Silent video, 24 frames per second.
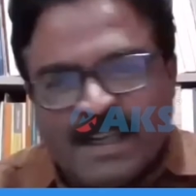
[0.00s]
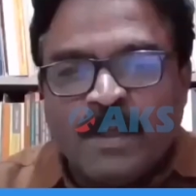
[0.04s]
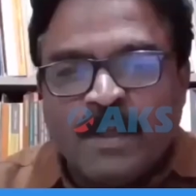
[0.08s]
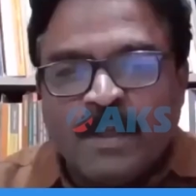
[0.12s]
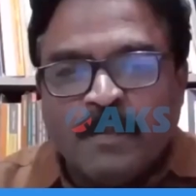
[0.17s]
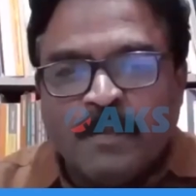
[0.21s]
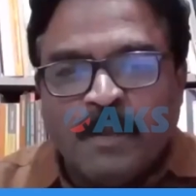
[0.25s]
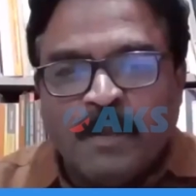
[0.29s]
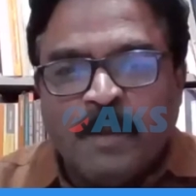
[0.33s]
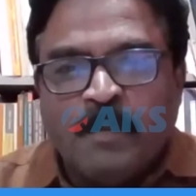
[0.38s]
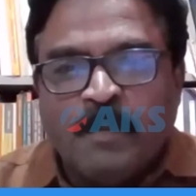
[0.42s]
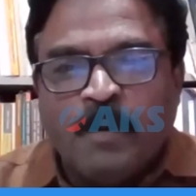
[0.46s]

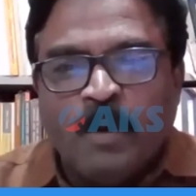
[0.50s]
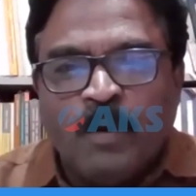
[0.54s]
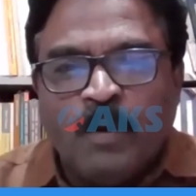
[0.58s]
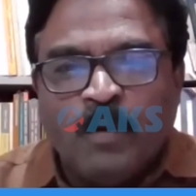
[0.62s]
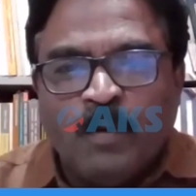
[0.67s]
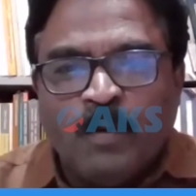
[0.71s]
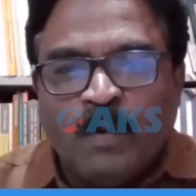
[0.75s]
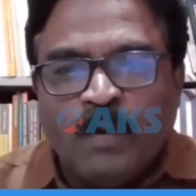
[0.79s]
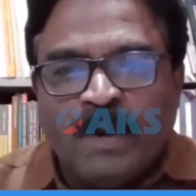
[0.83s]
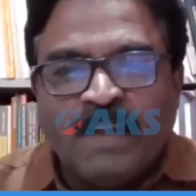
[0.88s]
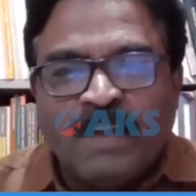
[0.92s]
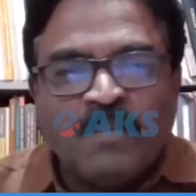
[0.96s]
the people
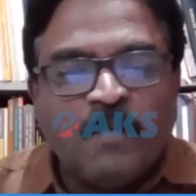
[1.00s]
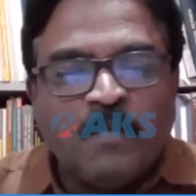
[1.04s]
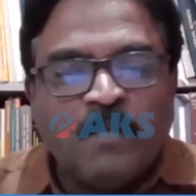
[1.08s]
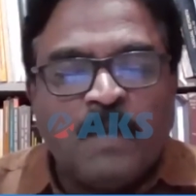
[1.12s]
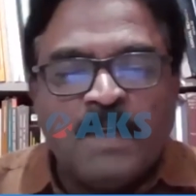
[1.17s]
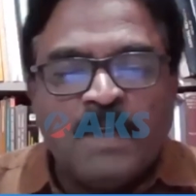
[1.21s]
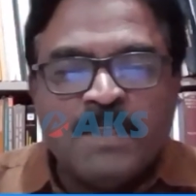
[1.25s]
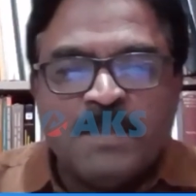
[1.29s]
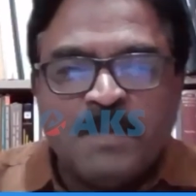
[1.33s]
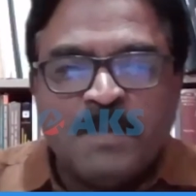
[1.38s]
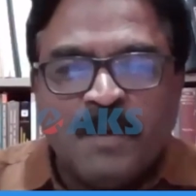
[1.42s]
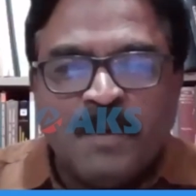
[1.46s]
who were
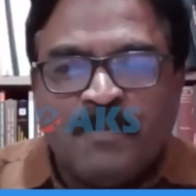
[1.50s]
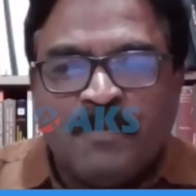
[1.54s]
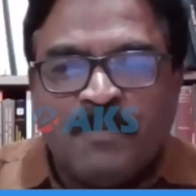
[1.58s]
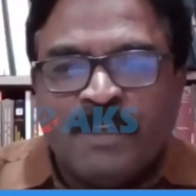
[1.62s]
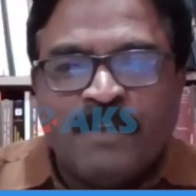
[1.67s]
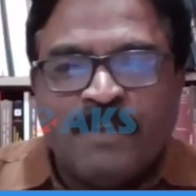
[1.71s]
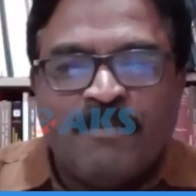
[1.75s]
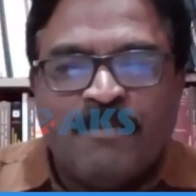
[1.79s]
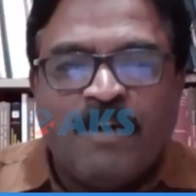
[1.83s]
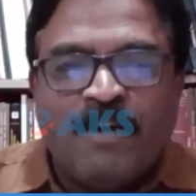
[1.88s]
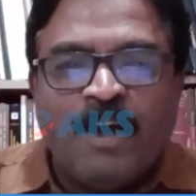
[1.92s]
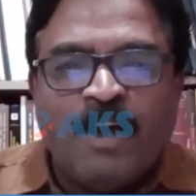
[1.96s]
responsible for
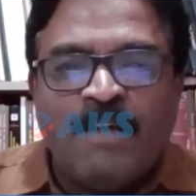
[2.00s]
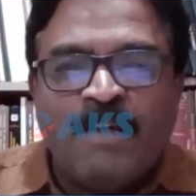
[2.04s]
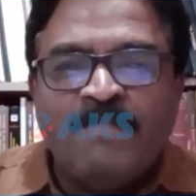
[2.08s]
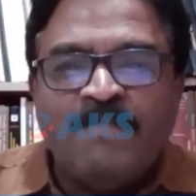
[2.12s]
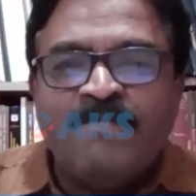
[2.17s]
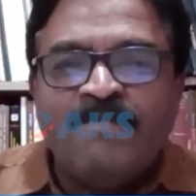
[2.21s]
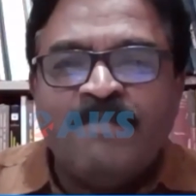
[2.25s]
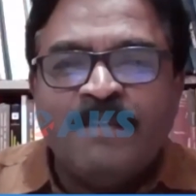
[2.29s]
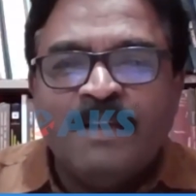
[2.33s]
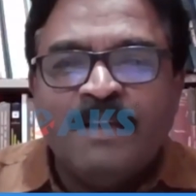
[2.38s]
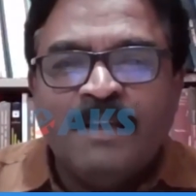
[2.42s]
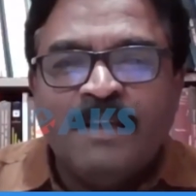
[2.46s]
the fall
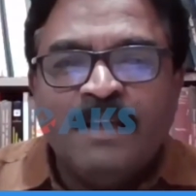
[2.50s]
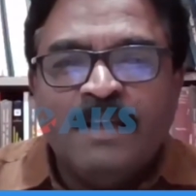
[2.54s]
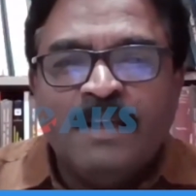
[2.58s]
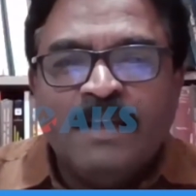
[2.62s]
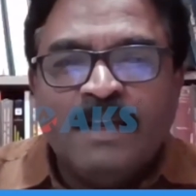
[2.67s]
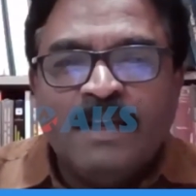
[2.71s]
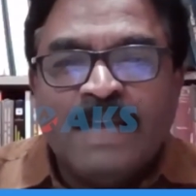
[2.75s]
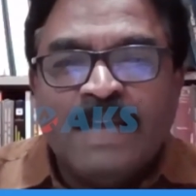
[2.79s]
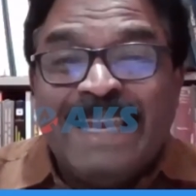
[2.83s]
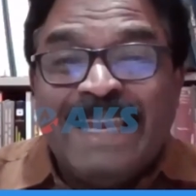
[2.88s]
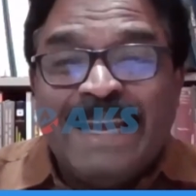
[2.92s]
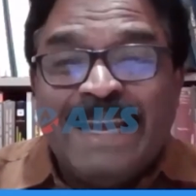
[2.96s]
of
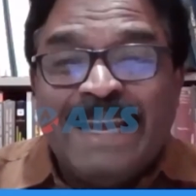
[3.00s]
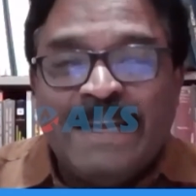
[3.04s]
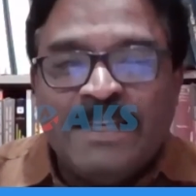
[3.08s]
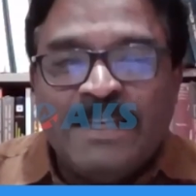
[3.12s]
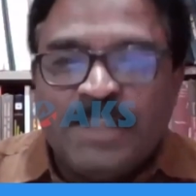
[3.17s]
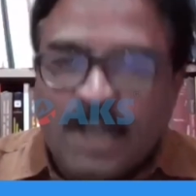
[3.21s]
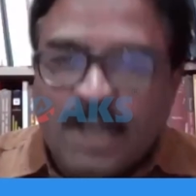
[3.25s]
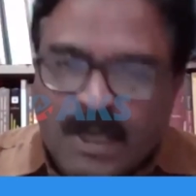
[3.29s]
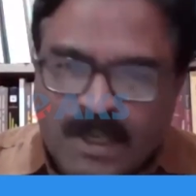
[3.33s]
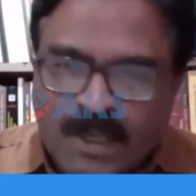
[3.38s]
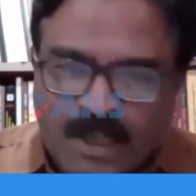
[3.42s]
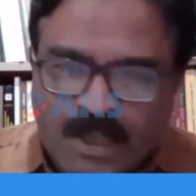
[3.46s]

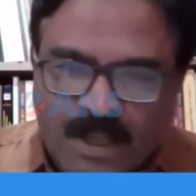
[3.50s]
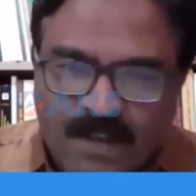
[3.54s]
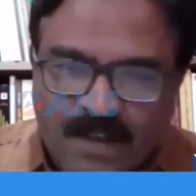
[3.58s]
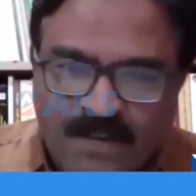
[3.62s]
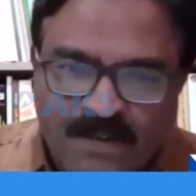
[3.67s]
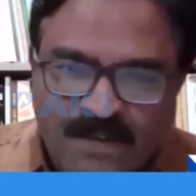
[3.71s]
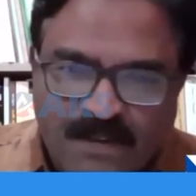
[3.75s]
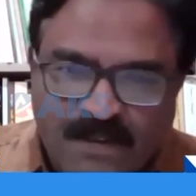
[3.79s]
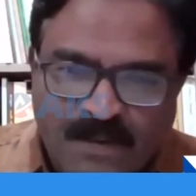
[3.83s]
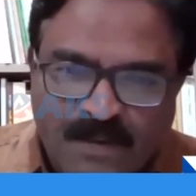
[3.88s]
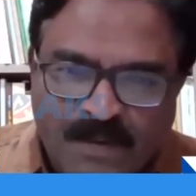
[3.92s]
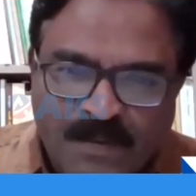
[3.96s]
Kalyani
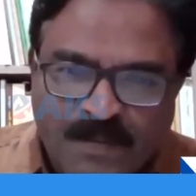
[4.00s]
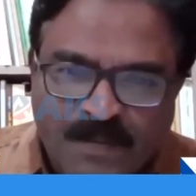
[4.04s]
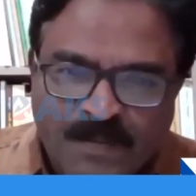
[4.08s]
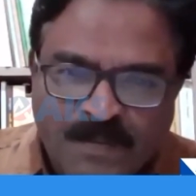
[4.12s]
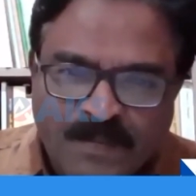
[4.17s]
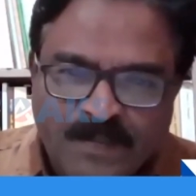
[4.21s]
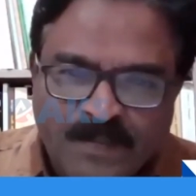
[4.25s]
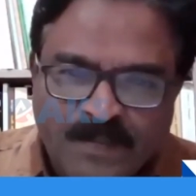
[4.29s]
Chalukyas.